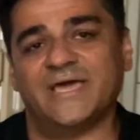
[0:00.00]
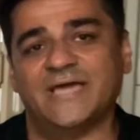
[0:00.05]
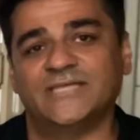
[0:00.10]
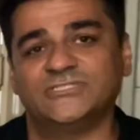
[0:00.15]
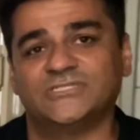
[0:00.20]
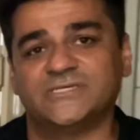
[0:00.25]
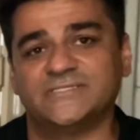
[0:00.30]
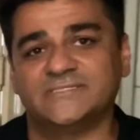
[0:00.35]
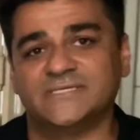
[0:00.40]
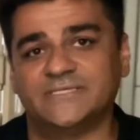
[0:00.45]

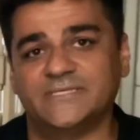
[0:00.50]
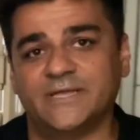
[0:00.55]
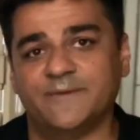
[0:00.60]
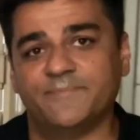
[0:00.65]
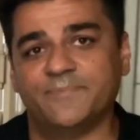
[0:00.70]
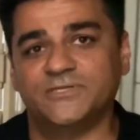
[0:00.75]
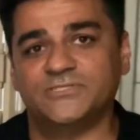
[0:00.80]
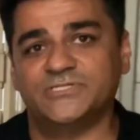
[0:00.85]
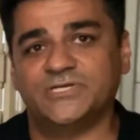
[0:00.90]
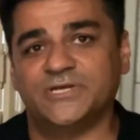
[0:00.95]
adjust the
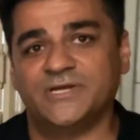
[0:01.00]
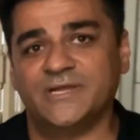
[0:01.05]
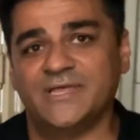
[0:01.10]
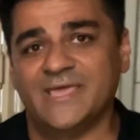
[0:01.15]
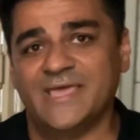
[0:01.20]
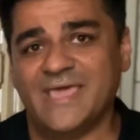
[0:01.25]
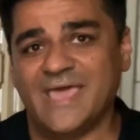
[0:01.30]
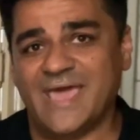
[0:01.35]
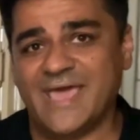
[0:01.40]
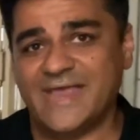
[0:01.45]
temperature
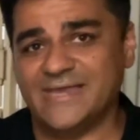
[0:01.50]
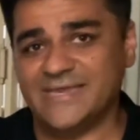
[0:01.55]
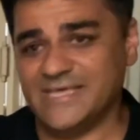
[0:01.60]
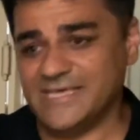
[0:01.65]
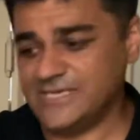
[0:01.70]
and the